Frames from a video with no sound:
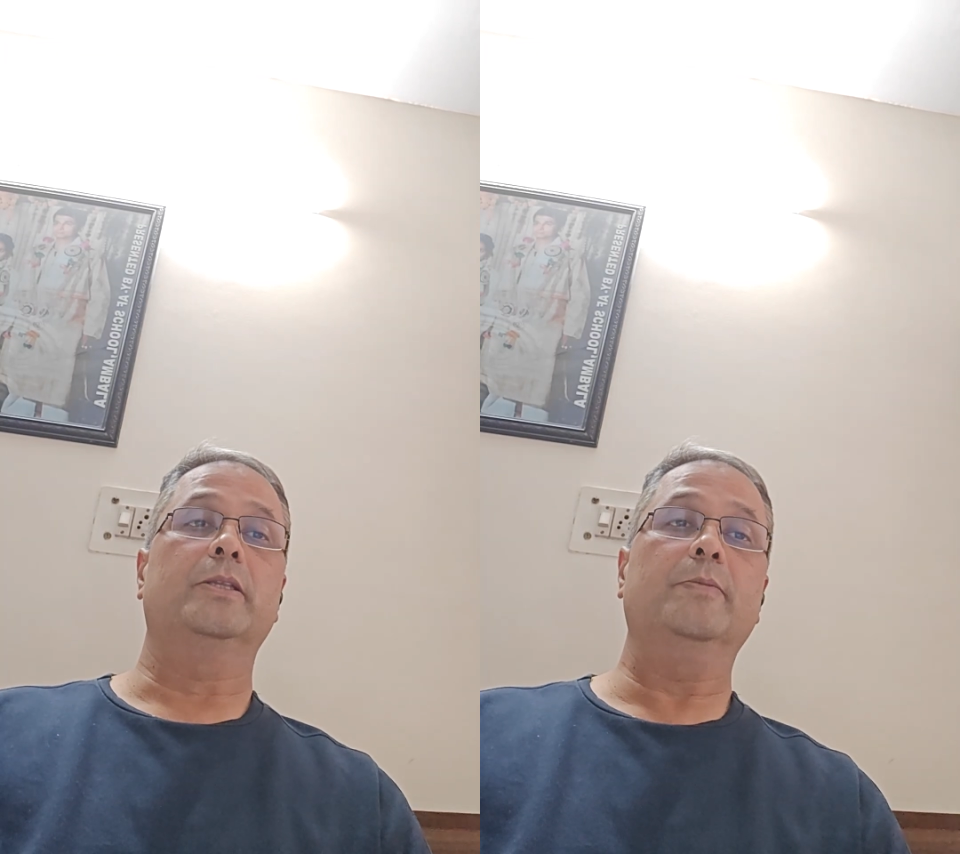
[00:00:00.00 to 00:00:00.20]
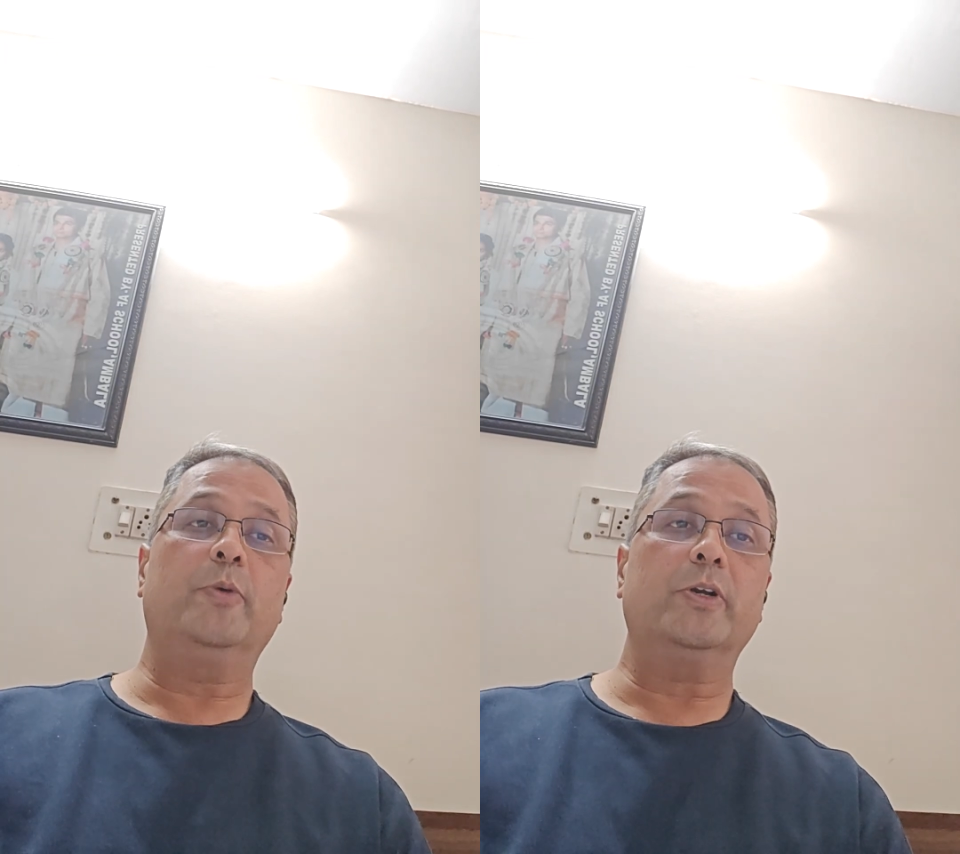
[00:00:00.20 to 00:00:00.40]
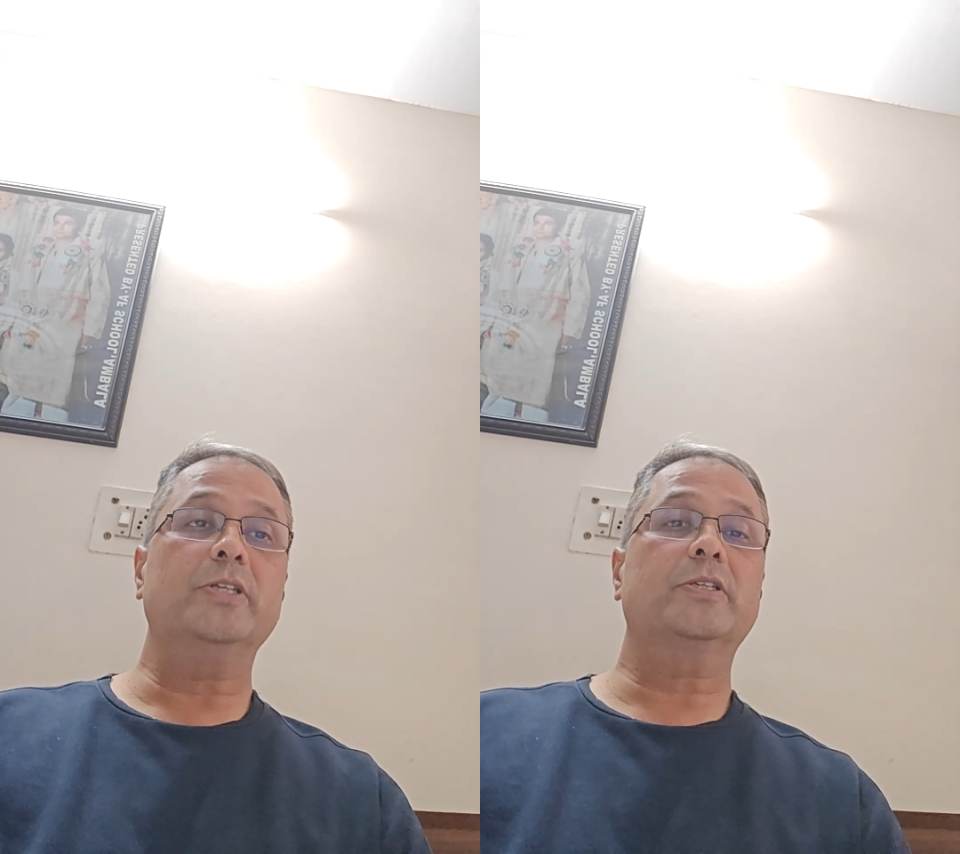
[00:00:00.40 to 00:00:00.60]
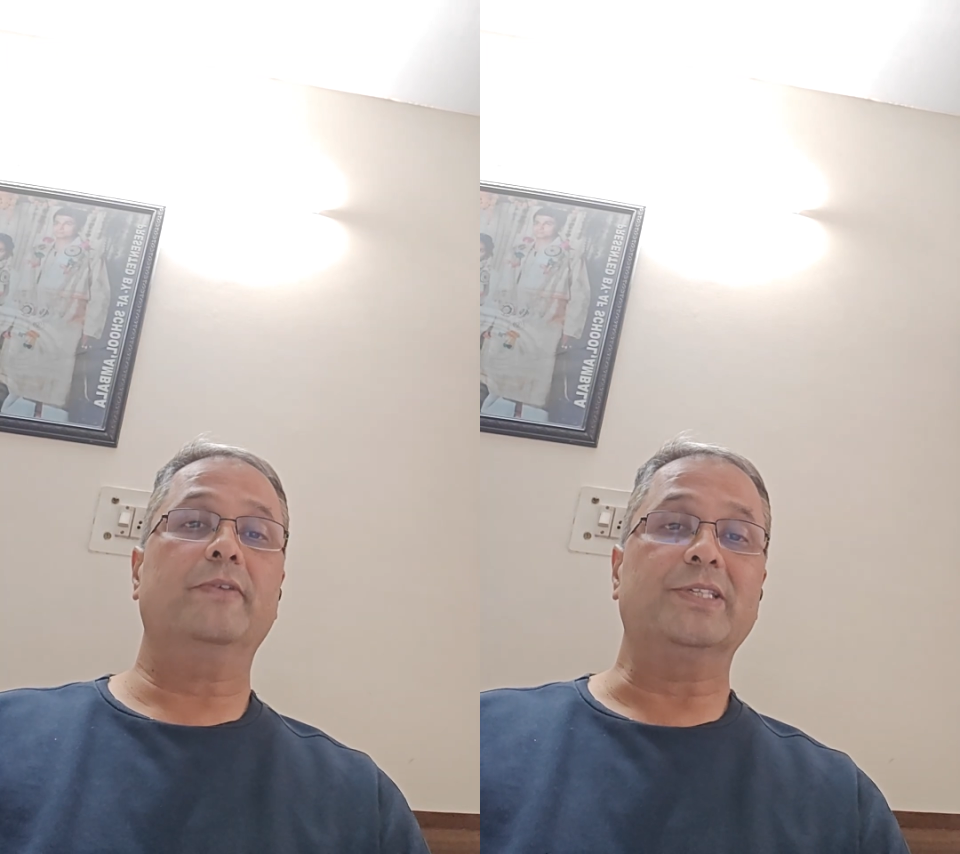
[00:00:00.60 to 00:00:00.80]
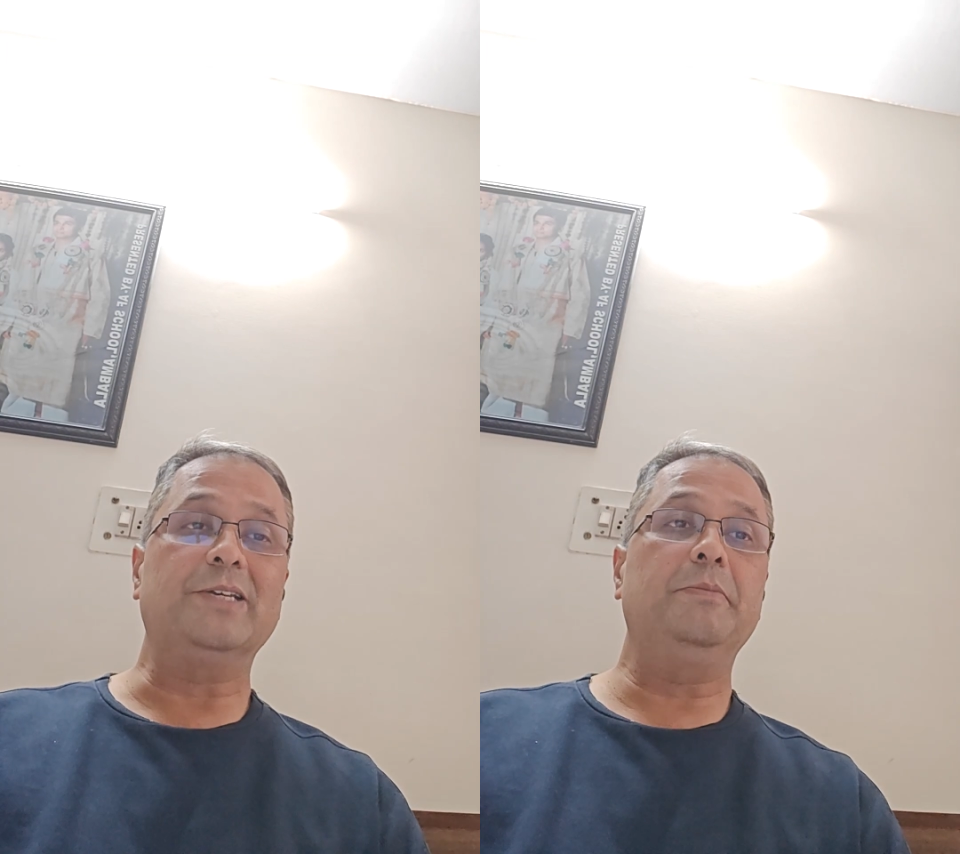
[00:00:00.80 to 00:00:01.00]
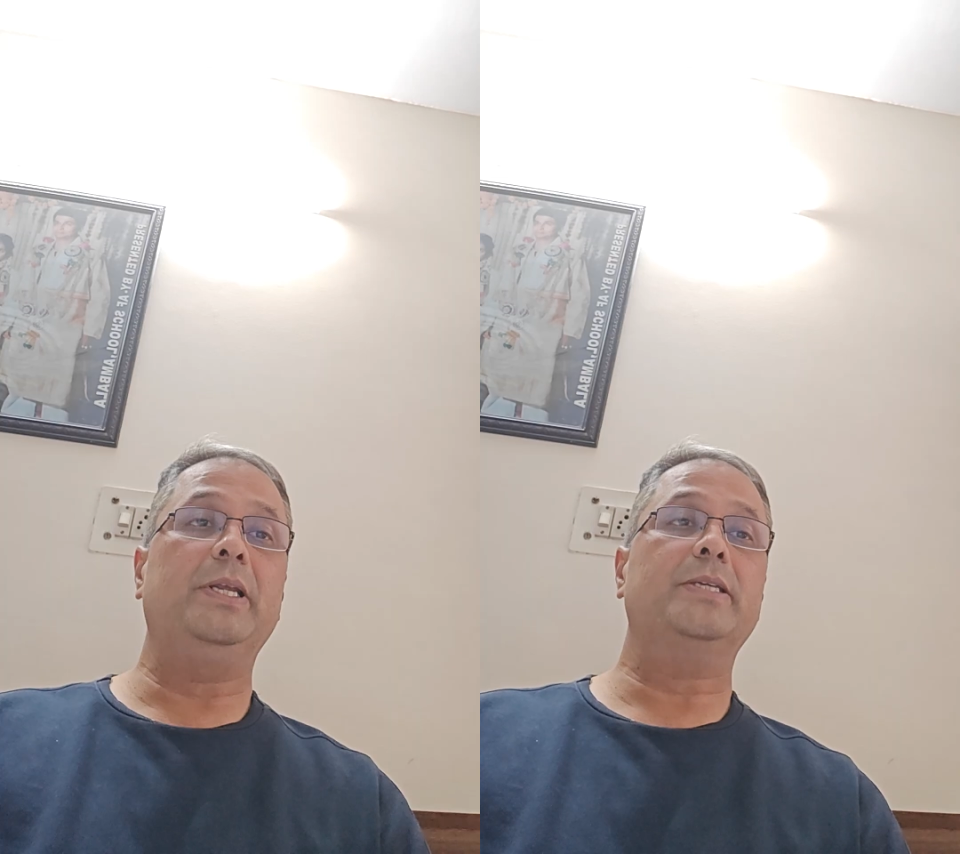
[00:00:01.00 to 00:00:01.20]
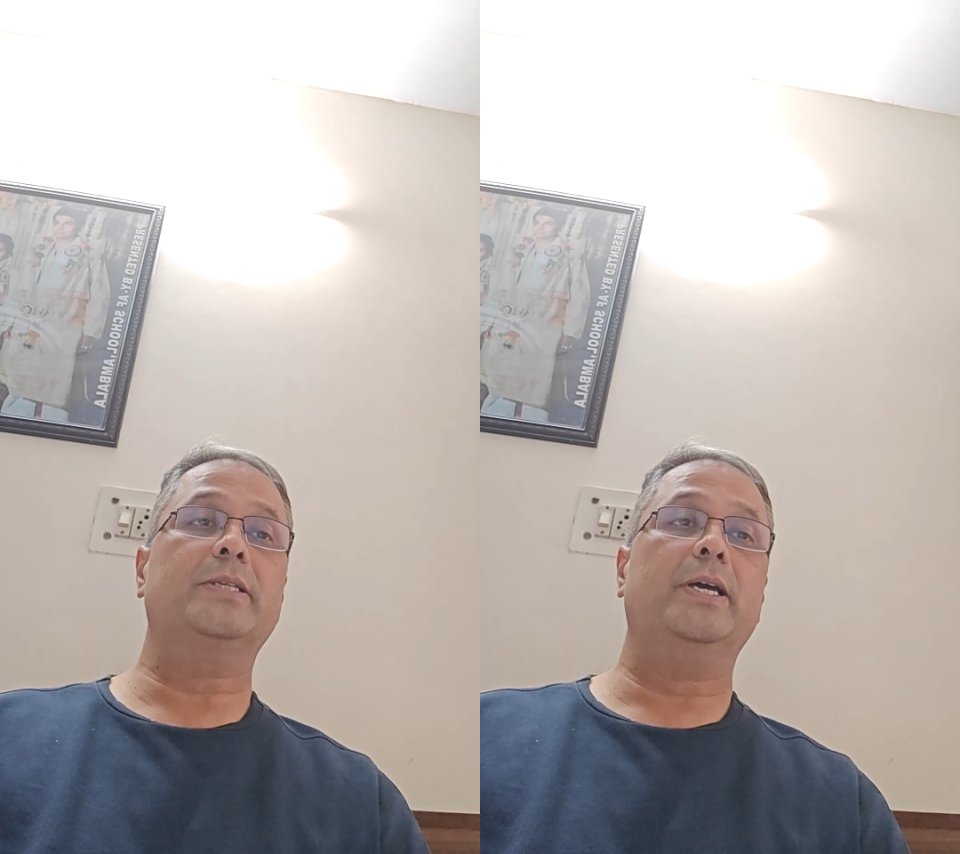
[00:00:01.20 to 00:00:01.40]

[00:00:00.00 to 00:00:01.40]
The importance of assemblies